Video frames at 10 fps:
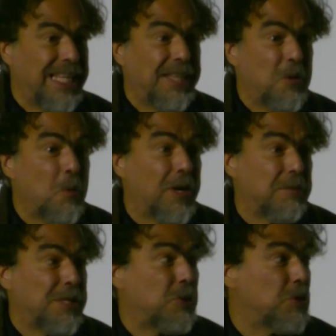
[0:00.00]
He didn't
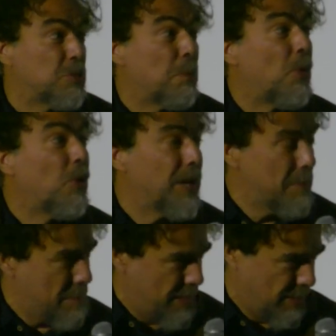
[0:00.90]
want me to
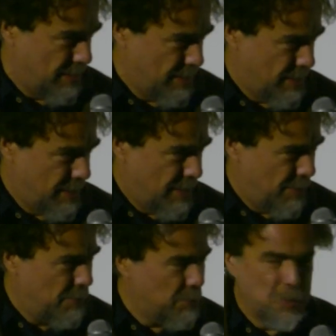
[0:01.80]
spoil me.
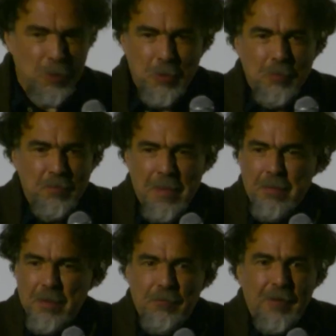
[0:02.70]
You know, to
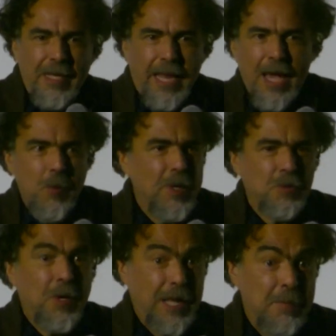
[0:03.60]
make me feel that I
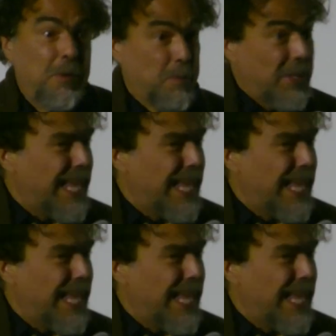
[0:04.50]
was whatever.